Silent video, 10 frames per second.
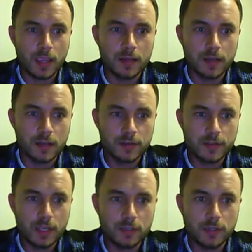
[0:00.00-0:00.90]
And
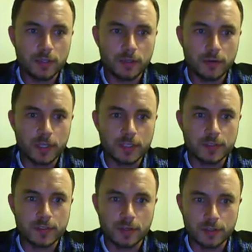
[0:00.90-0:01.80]
under that, you can go ahead
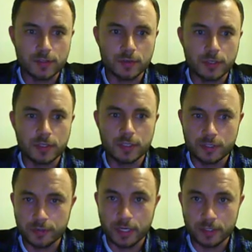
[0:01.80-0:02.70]
and start inserting
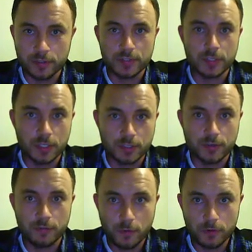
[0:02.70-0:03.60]
dictionary entries and
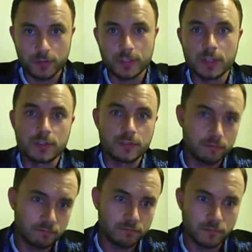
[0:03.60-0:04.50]
dictionary folders as
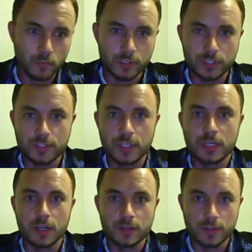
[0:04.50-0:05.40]
we just
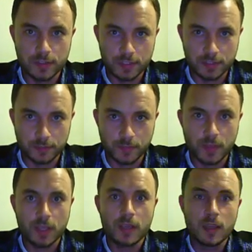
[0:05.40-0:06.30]
did under the system.
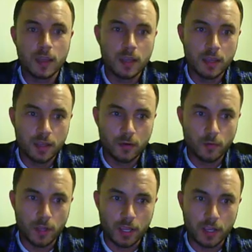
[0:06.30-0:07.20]

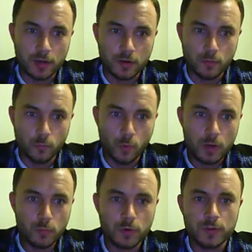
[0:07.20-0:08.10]
And
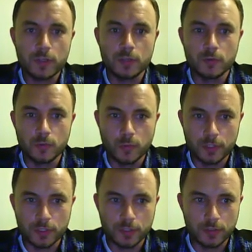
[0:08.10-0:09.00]
one more thing you would
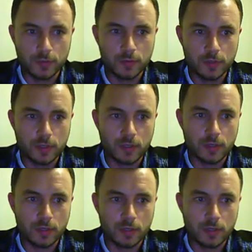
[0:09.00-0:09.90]
want to do
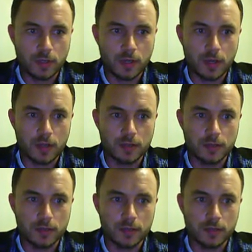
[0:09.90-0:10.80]

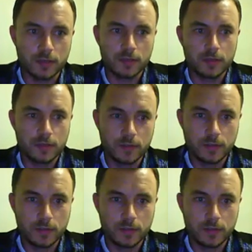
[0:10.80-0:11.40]
under